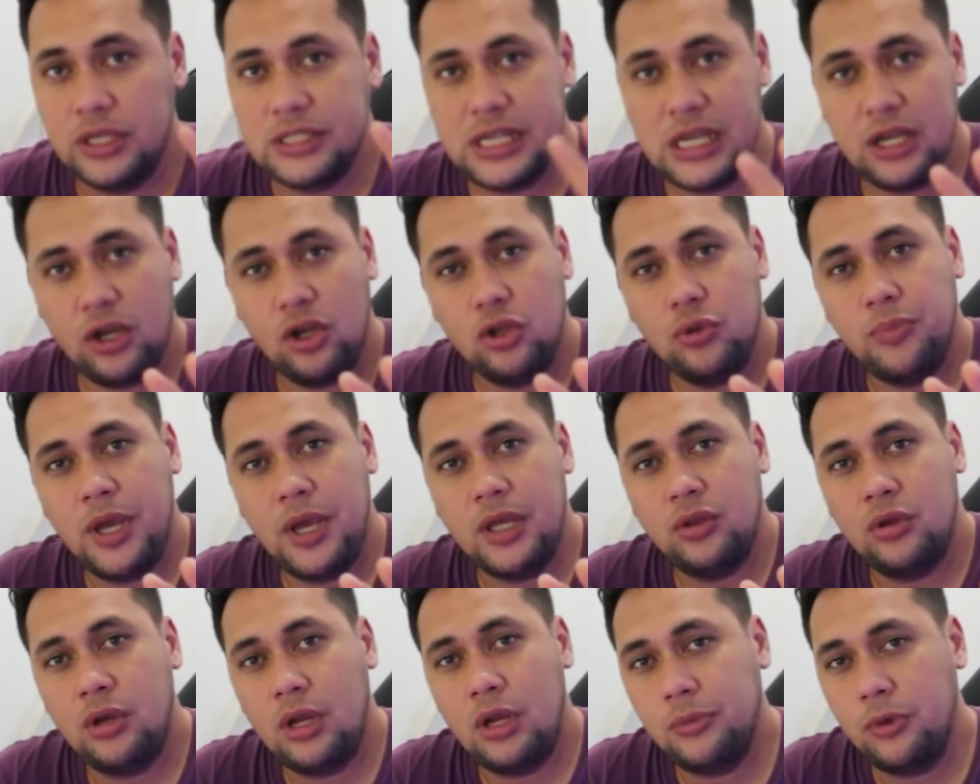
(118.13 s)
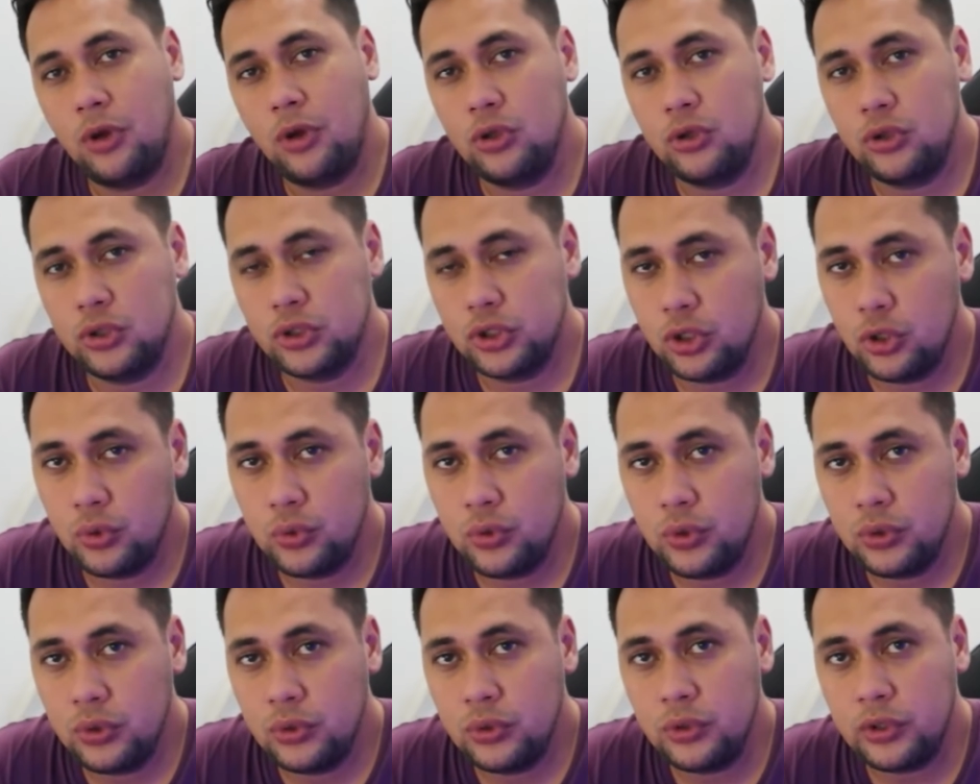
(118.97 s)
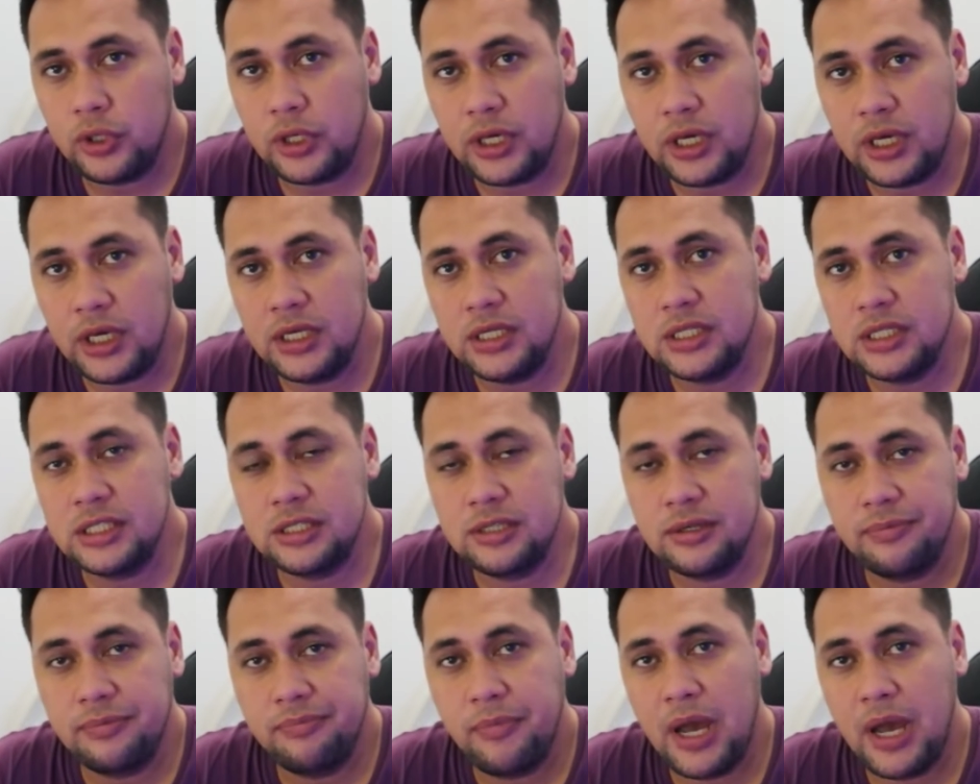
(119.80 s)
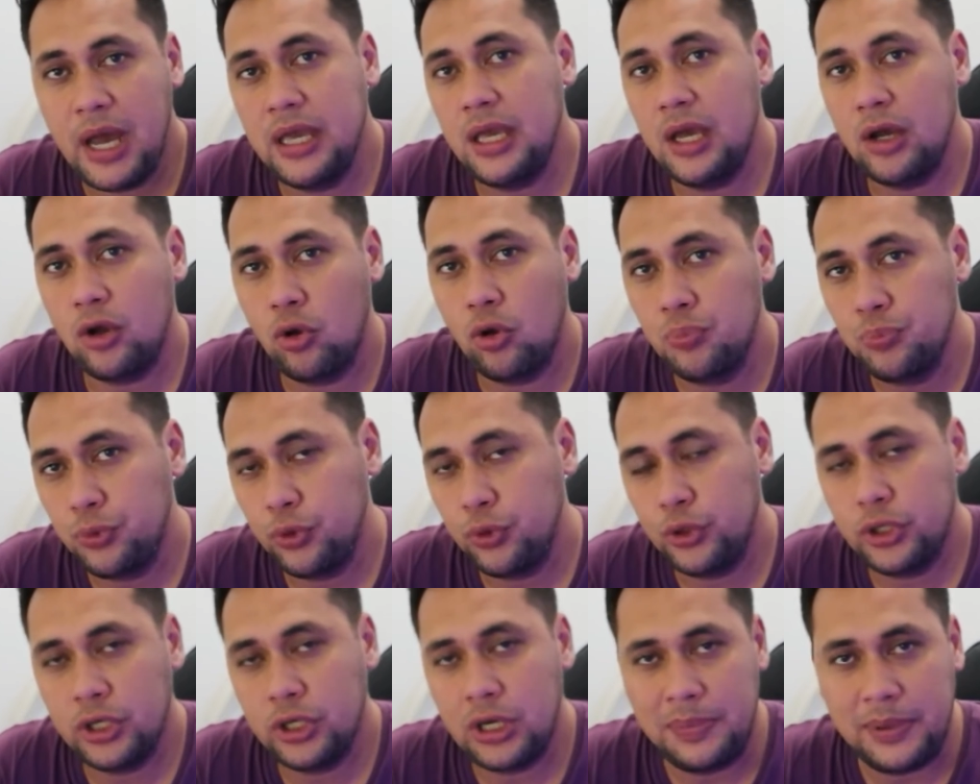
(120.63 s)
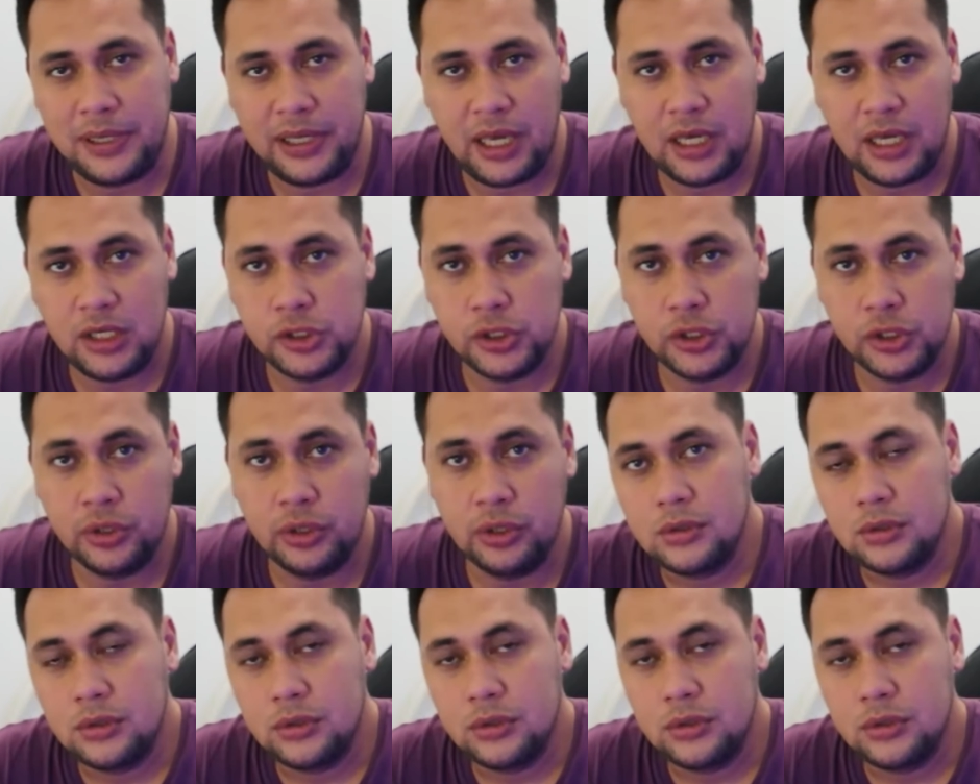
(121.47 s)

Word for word: second method I'm going to show you is by a computer application.